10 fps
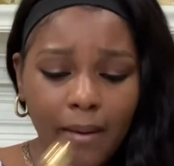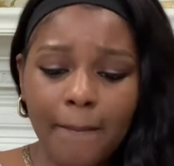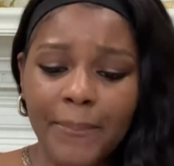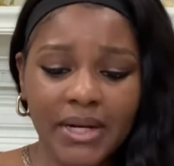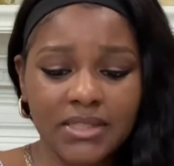
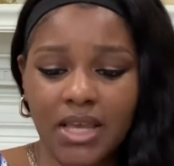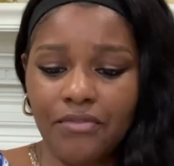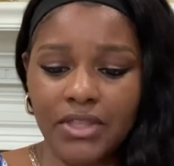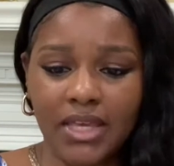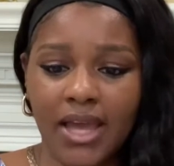But it's
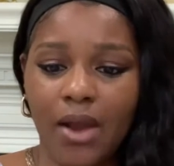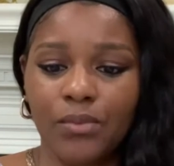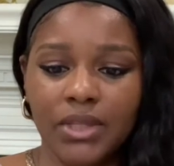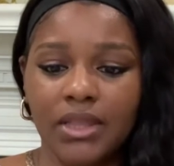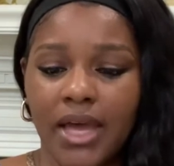everything. I
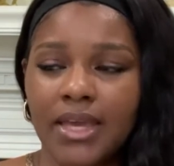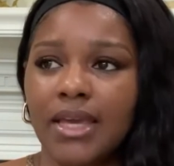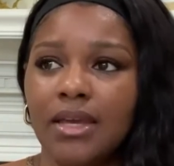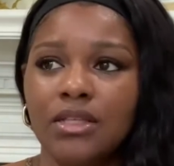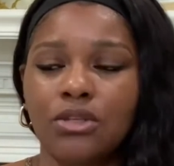really like
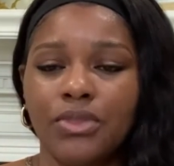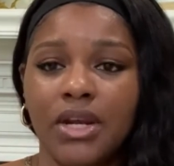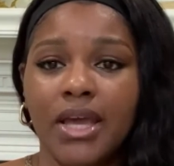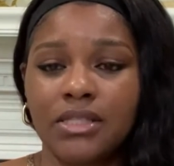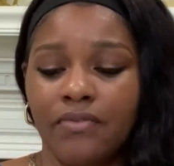it. So the
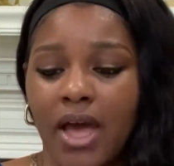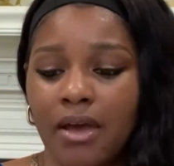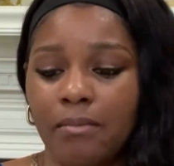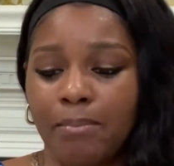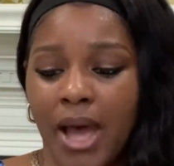next
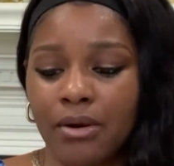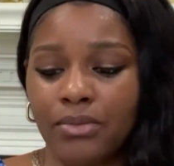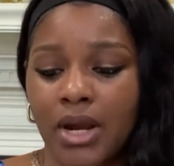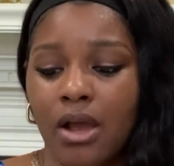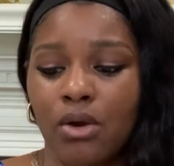bottle
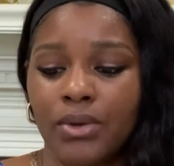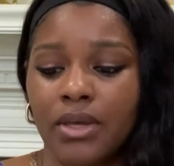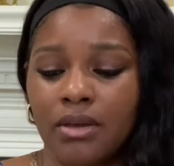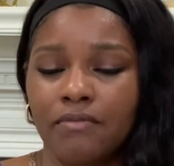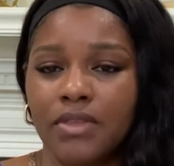that I go
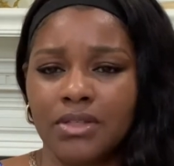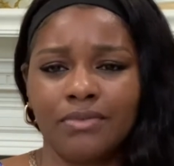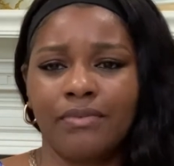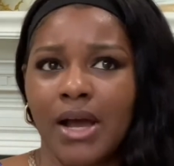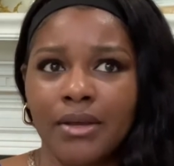get of this
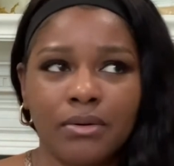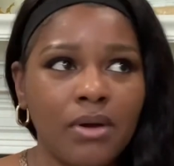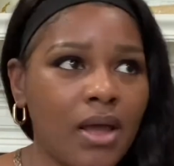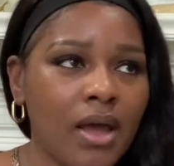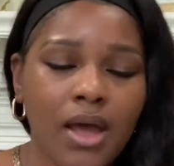vial,
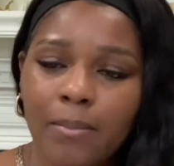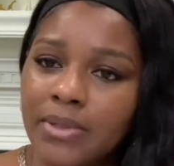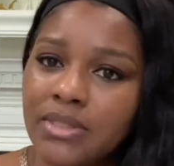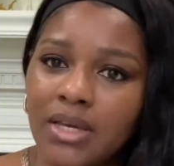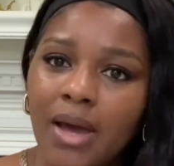I must
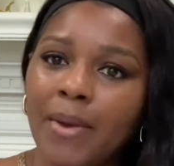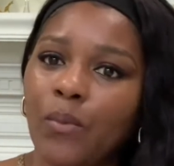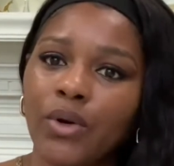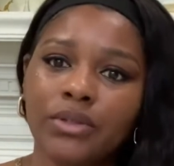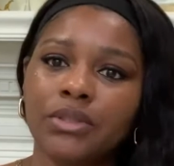think I'm at
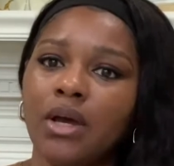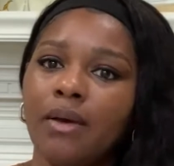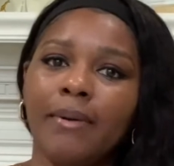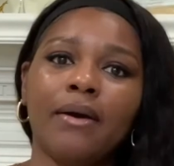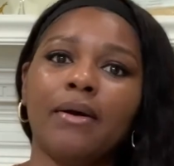work talking
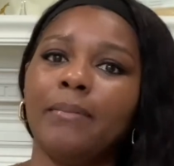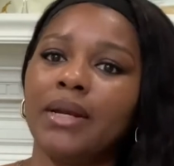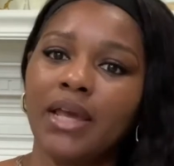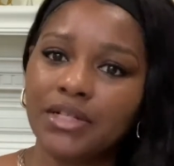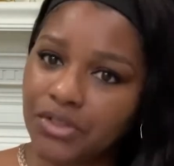about a
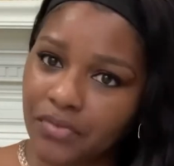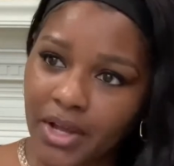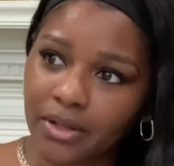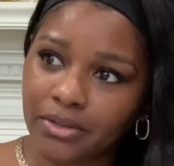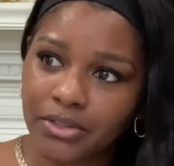medication
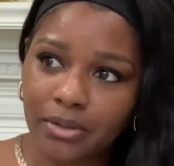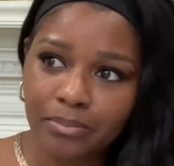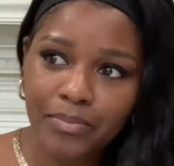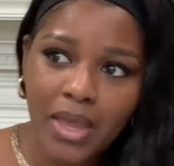vial or something.